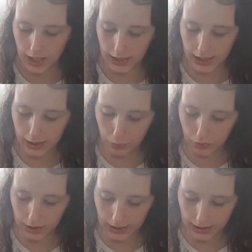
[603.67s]
And this
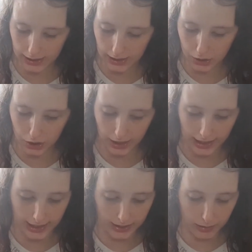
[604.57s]
one is in the
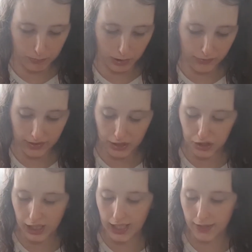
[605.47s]
shade, they're both in the
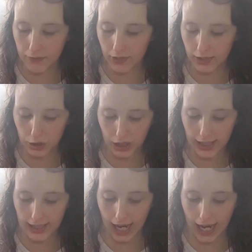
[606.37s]
shade
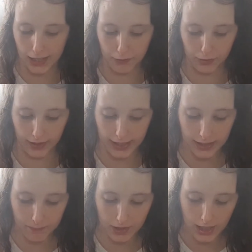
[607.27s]
Ivory.
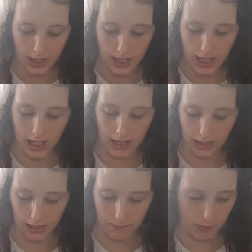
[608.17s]

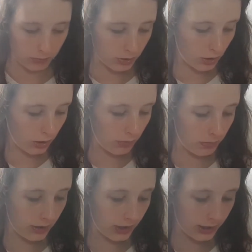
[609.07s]
I'm going to
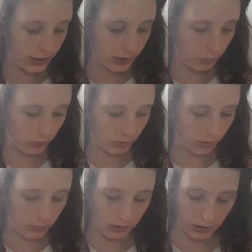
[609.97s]
open this
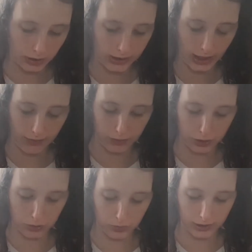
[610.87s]
one because I haven't
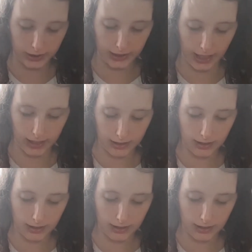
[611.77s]
used it yet.